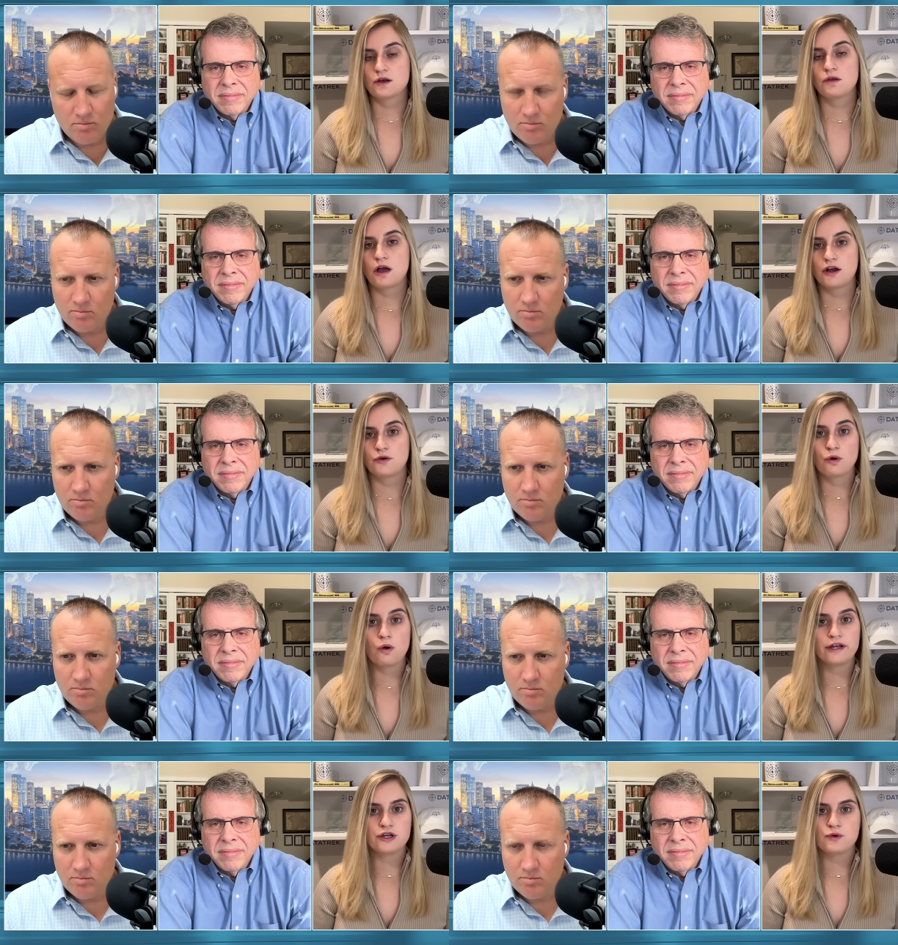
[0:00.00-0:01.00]
Speaker 1: a still uh,
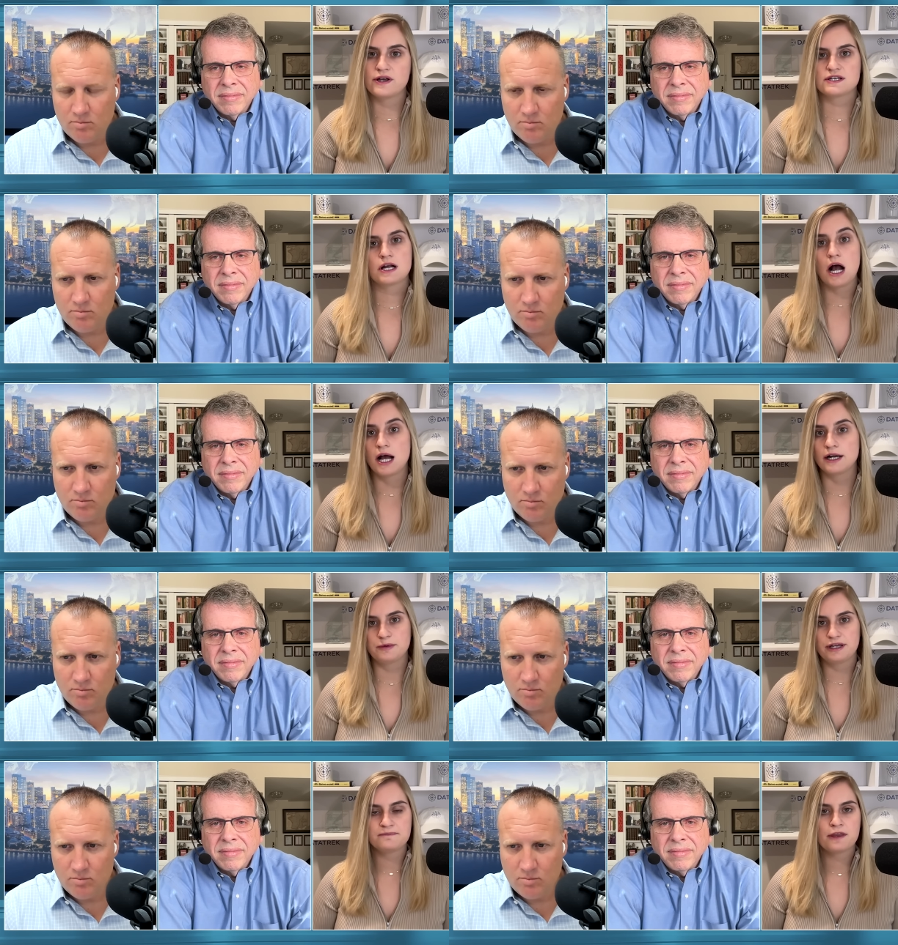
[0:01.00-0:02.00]
growing U.S.
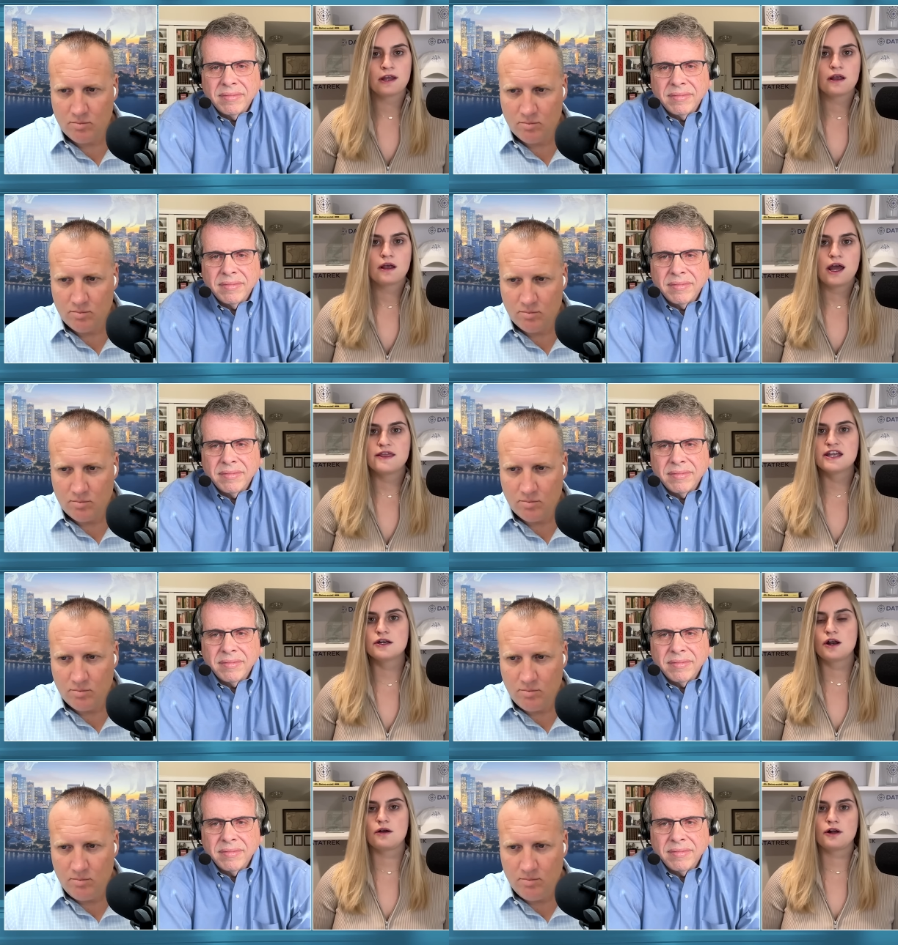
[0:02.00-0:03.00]
economy.
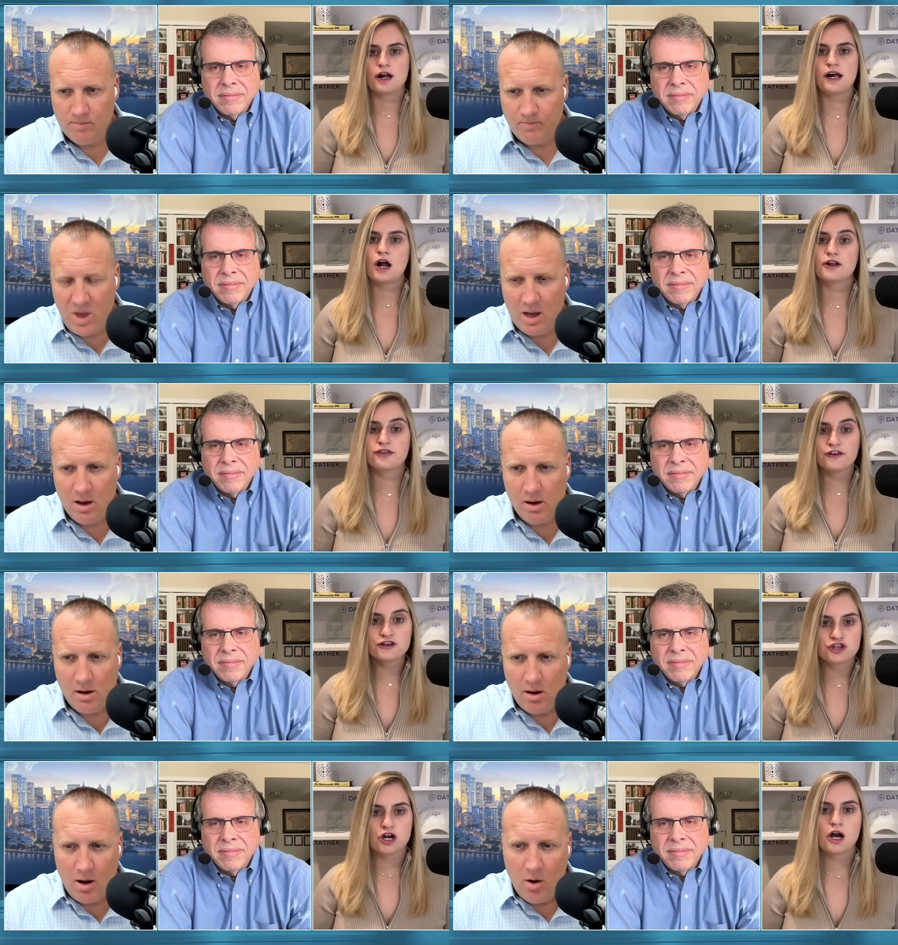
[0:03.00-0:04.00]
And then uh, our
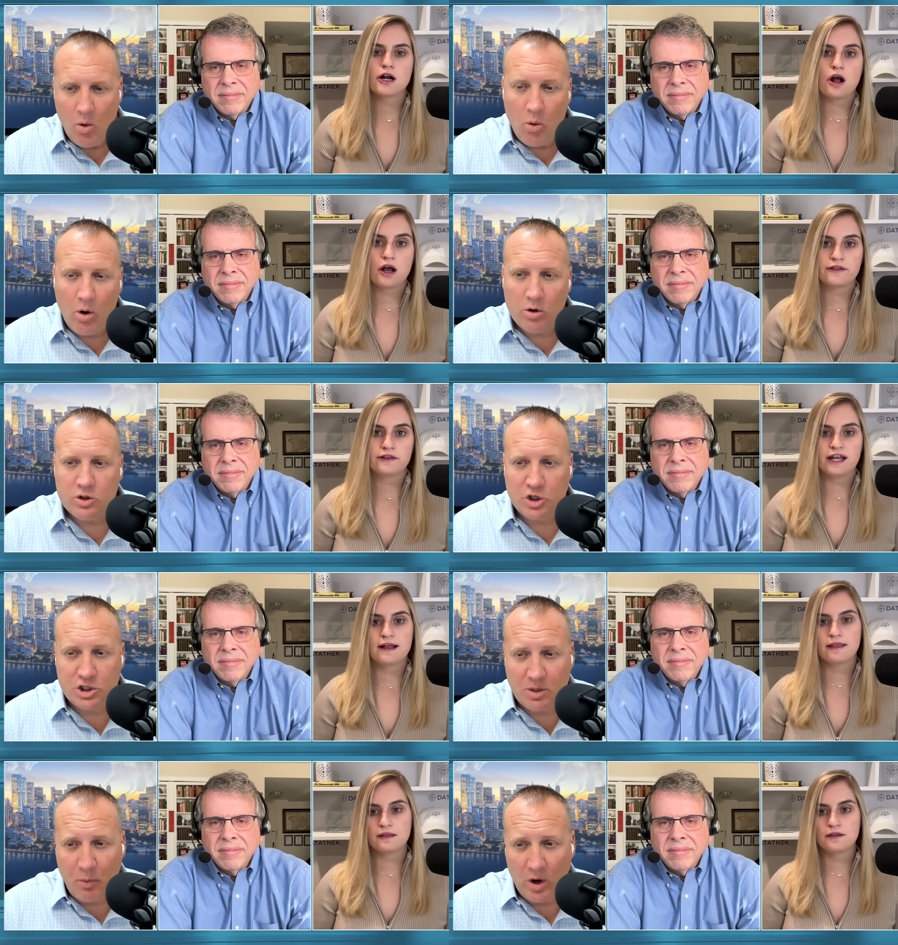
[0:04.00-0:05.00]
third chart well, on
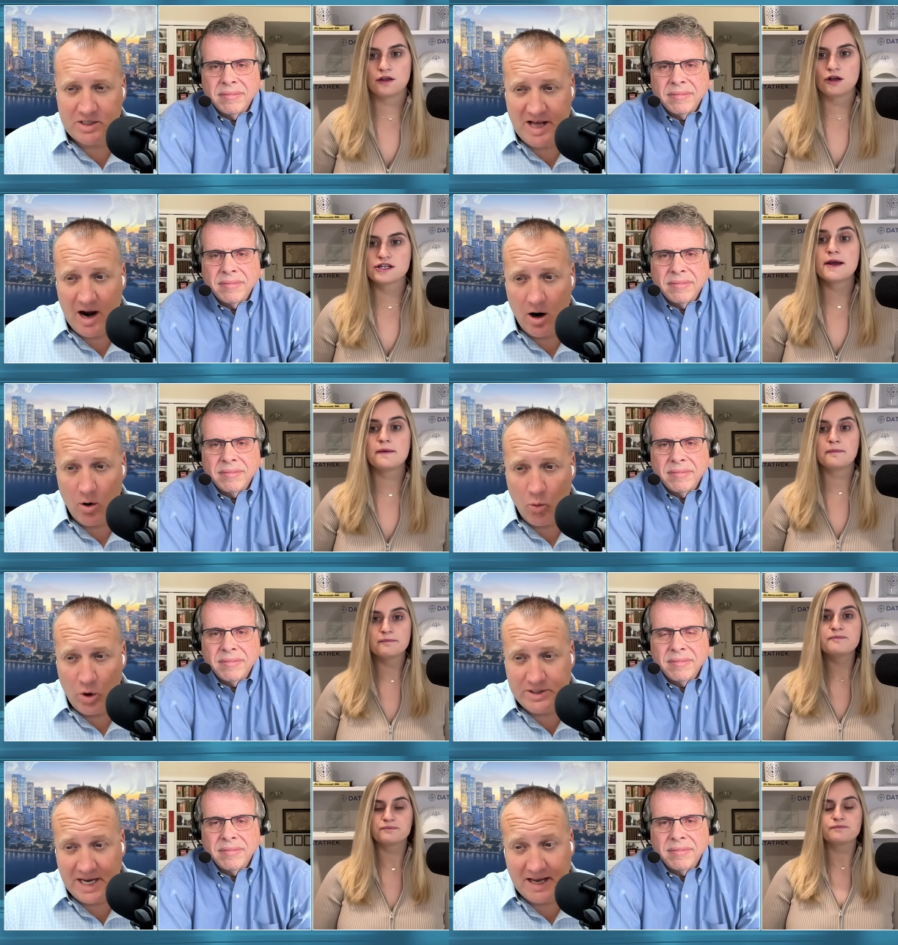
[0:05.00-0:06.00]
just the, to pause there, uh,
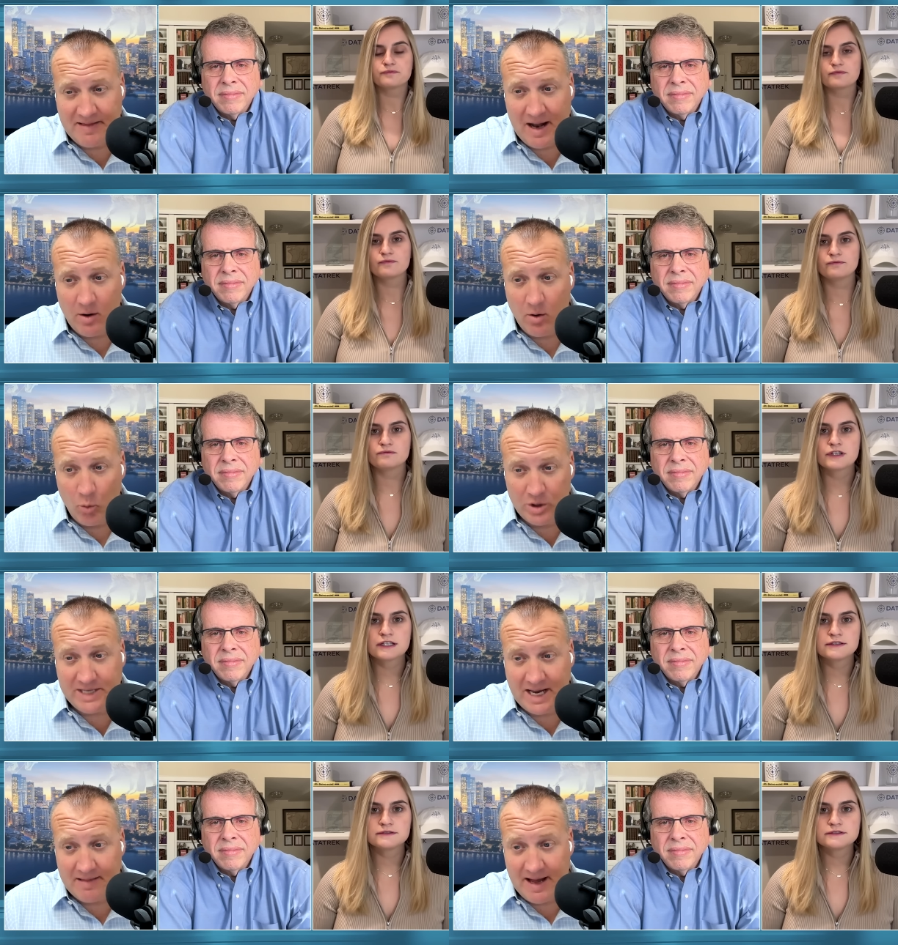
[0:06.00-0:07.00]
yeah. we're
Speaker 2: taking that we're
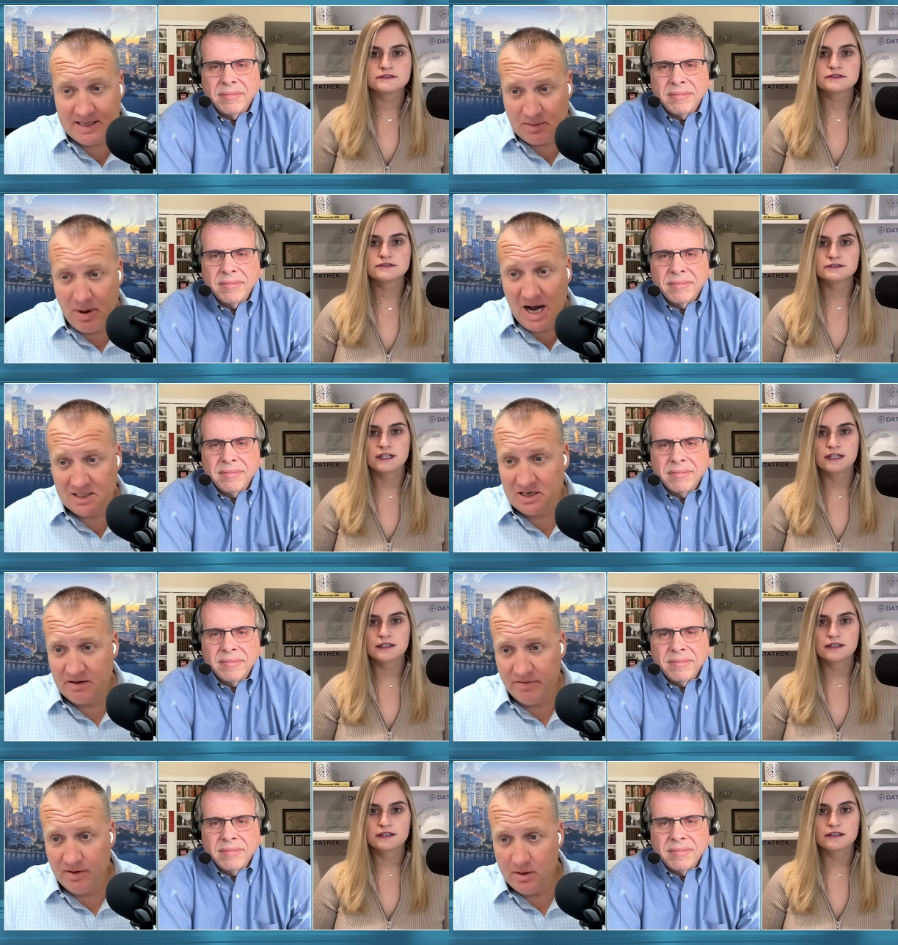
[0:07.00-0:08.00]
taking that as a
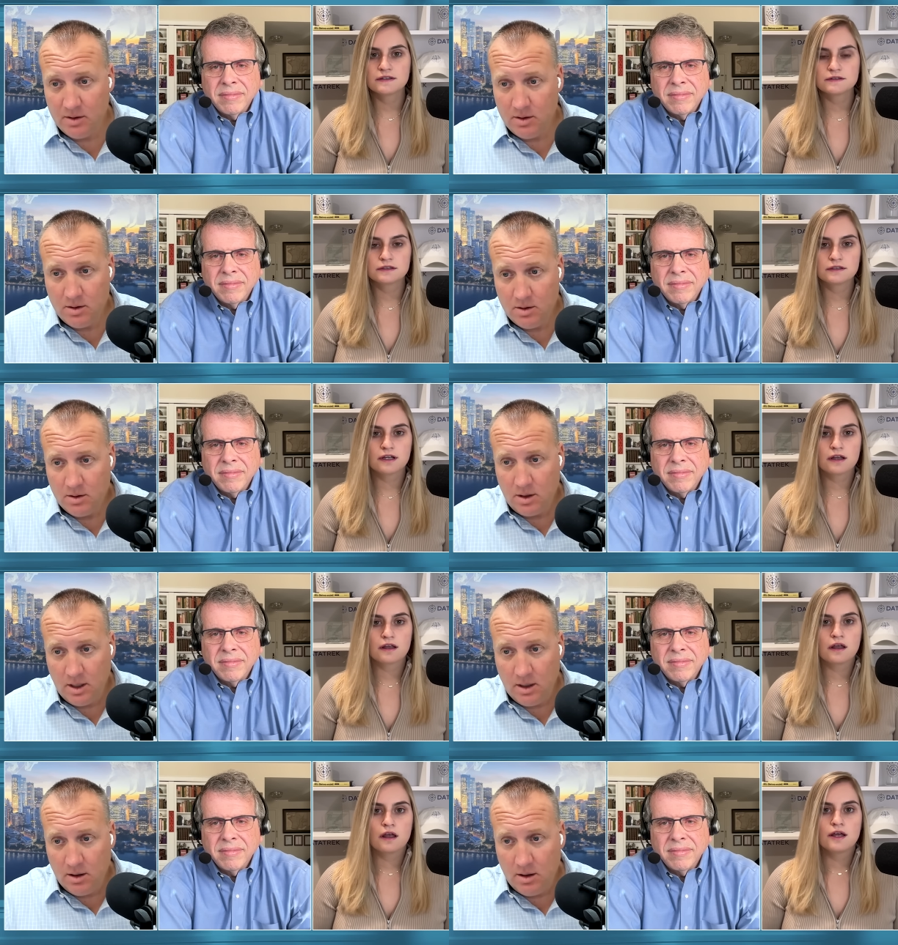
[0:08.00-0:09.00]
positive,
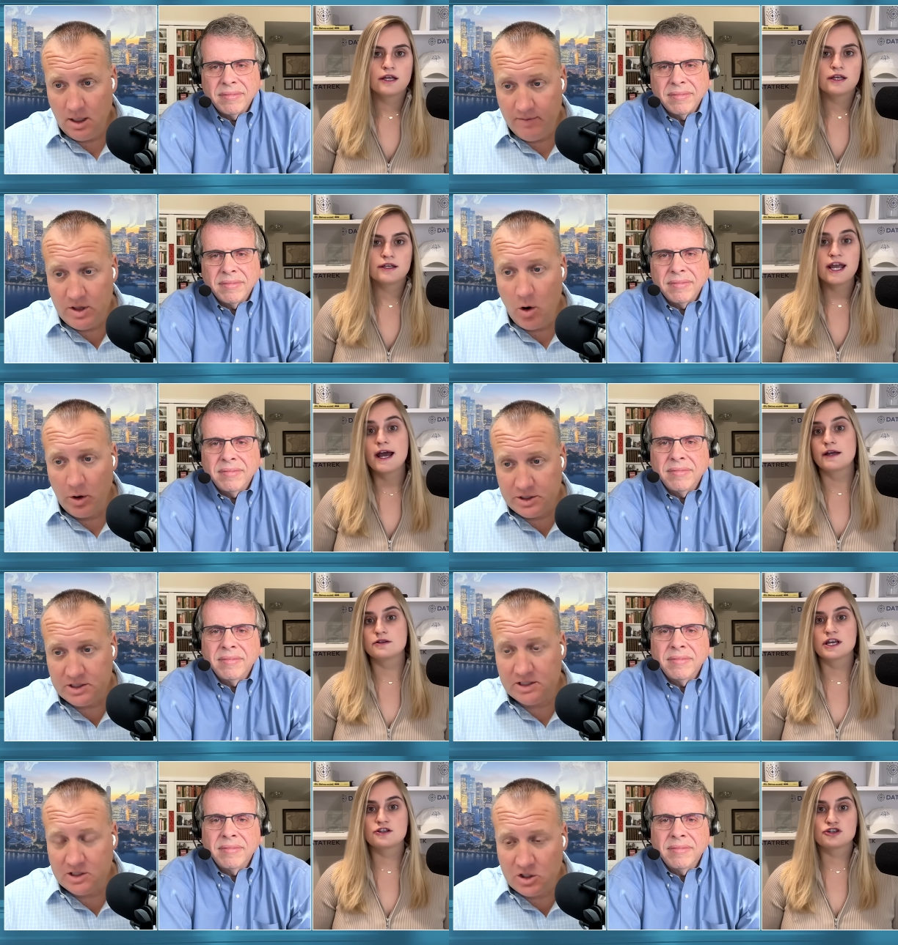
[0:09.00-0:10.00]
even though
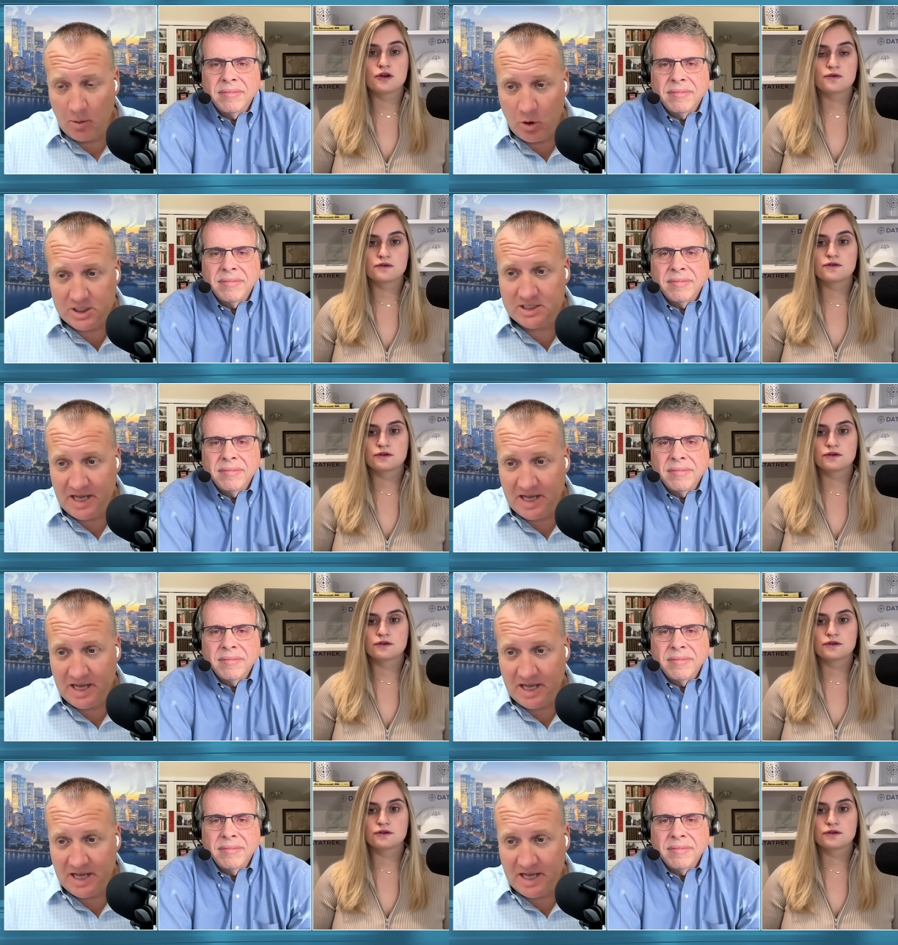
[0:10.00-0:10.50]
yeah, it's it, somewhat it shows,